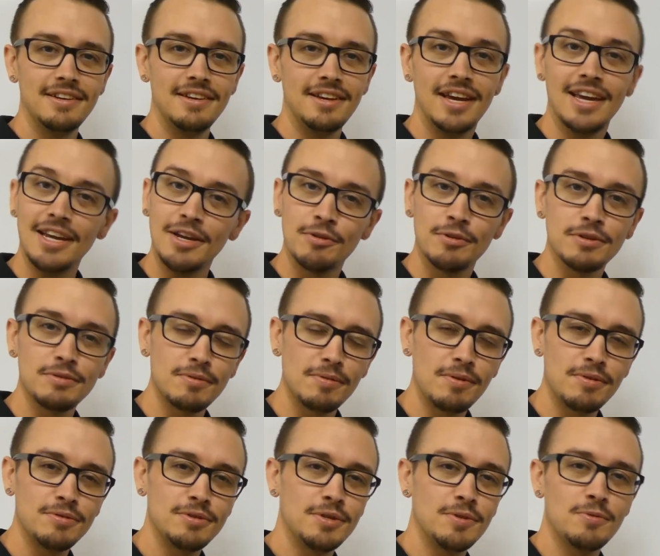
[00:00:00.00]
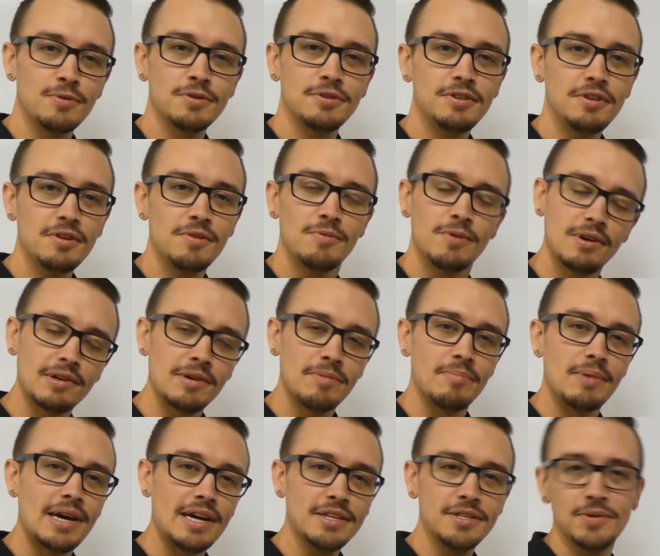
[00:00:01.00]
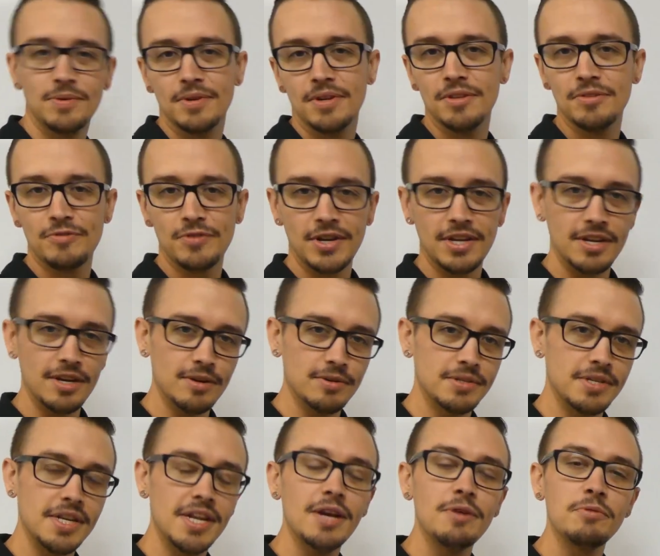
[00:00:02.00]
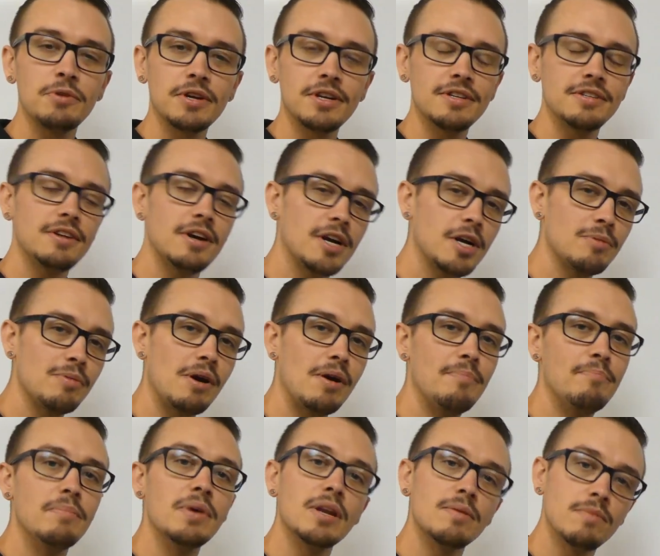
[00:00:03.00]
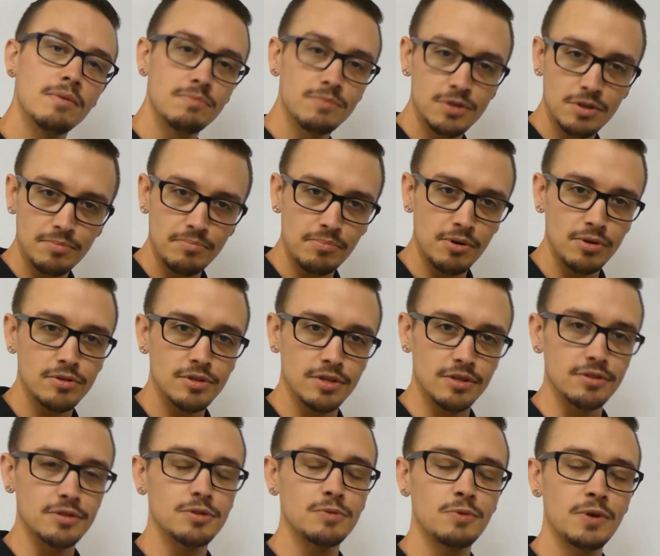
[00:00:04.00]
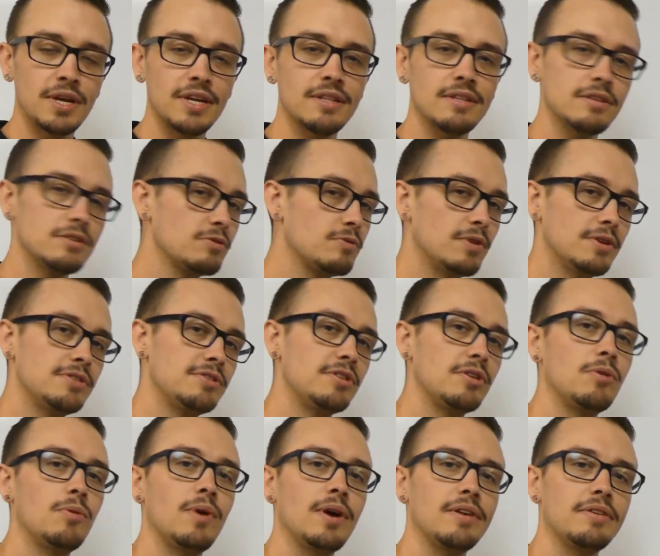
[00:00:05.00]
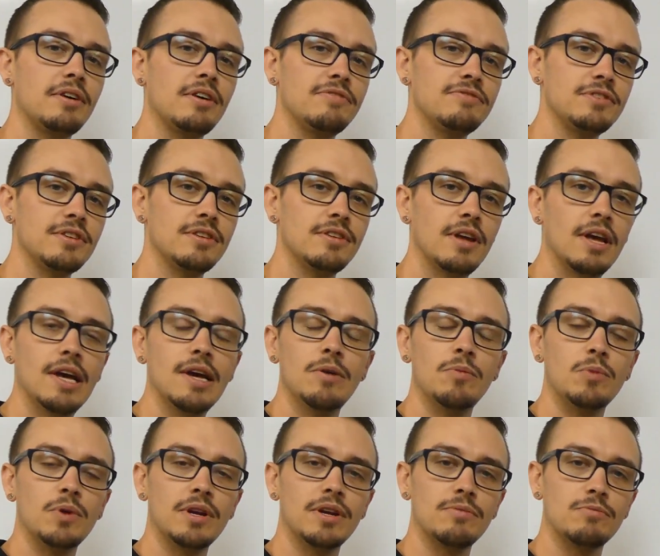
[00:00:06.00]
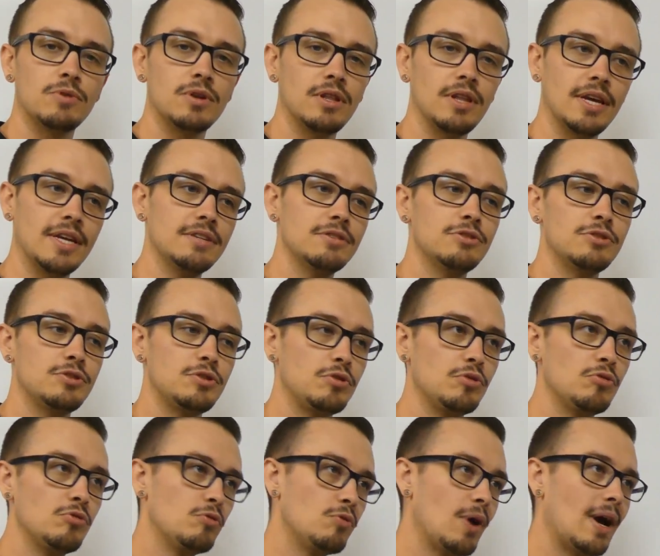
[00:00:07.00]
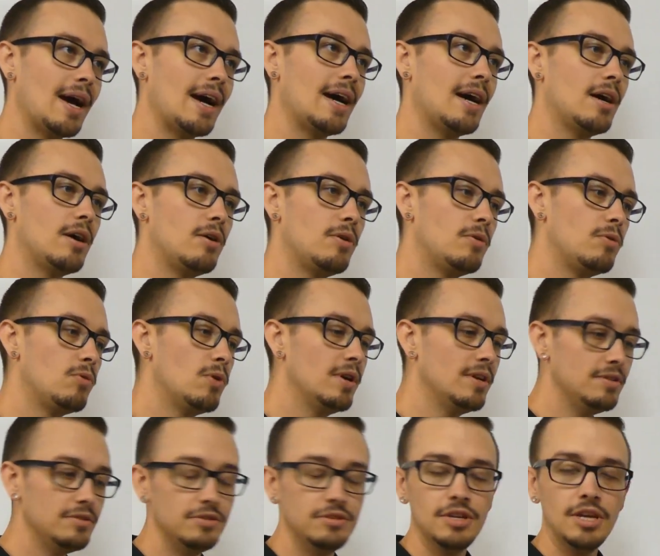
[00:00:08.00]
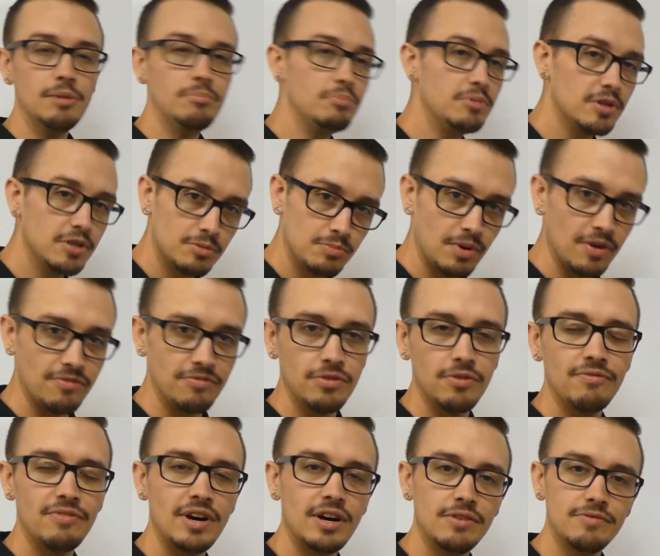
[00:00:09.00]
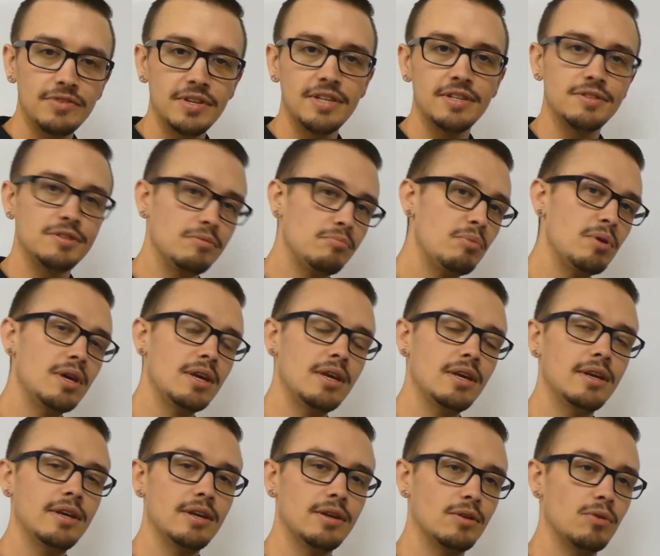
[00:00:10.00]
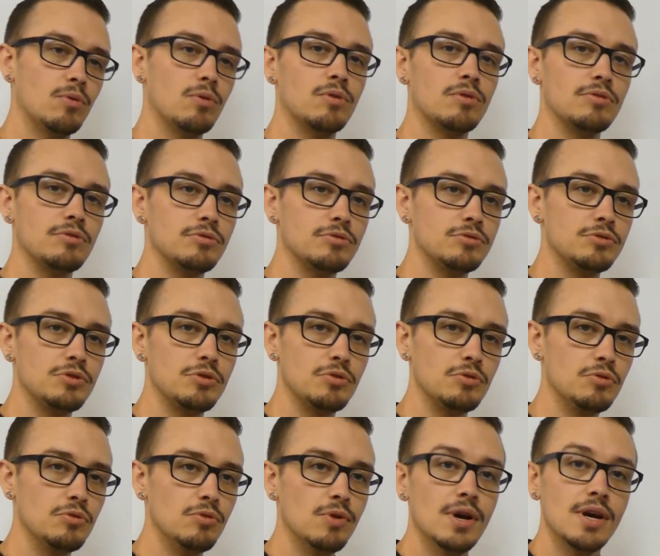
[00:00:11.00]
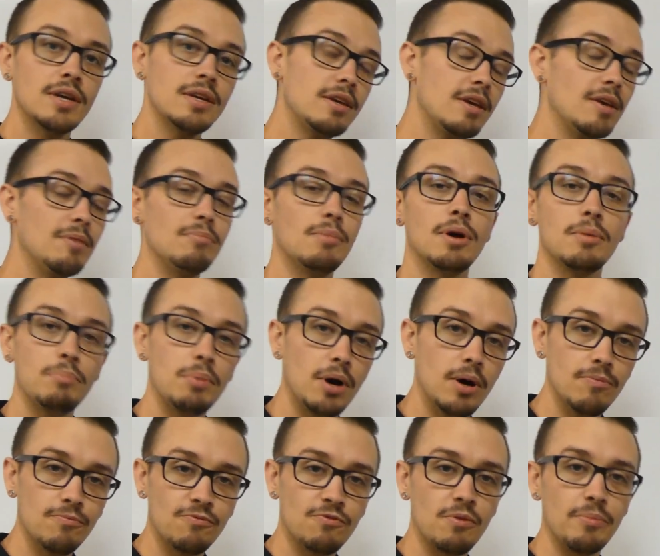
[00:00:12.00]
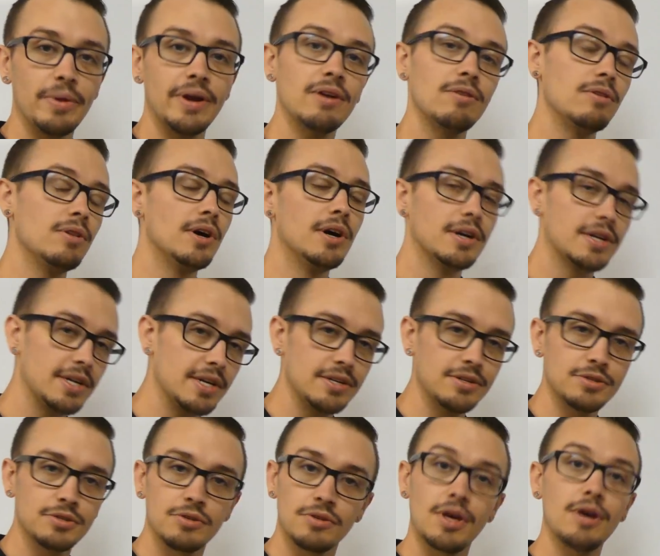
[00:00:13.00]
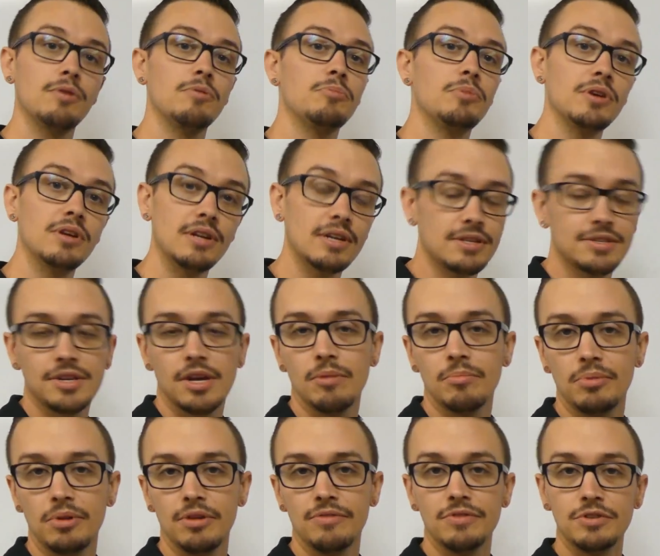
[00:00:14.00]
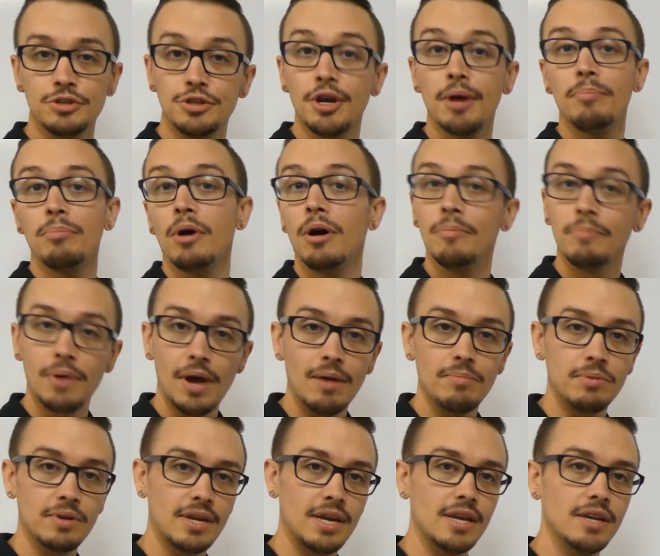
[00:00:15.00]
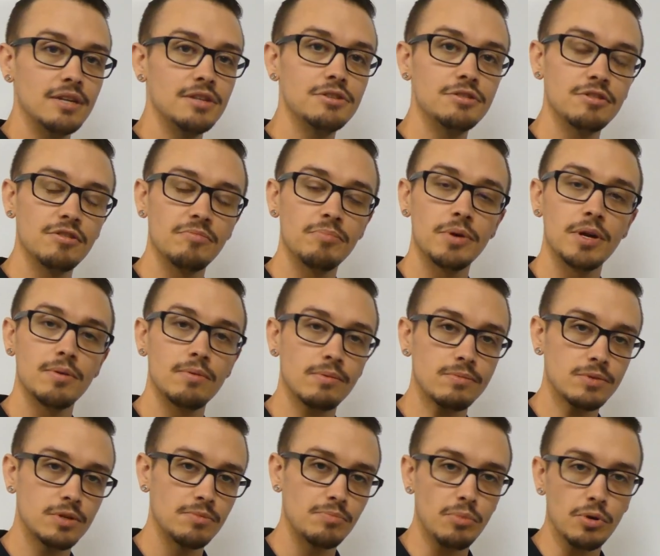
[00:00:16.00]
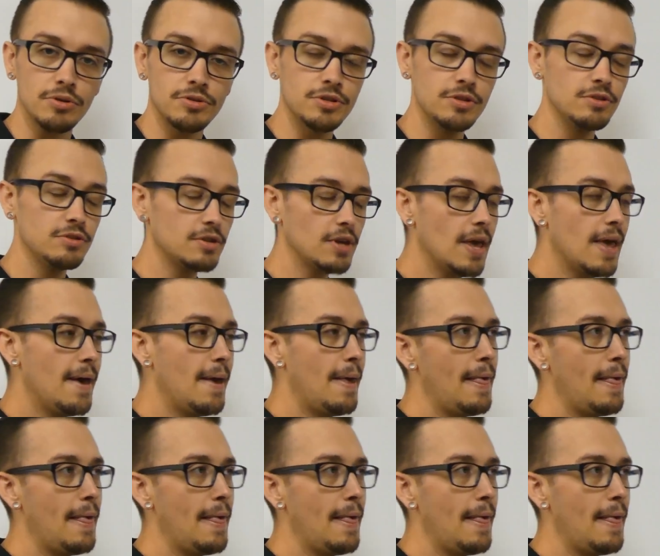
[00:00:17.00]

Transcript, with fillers: Hey, Chris with RC here. Welcome back to another video. Today we're going to talk about minimum submergence. We get this question quite often when it relates to how deep does my foot valve need to be in order to keep my pump from airlocking. So that would be an example of a jet pump application of minimum submergence.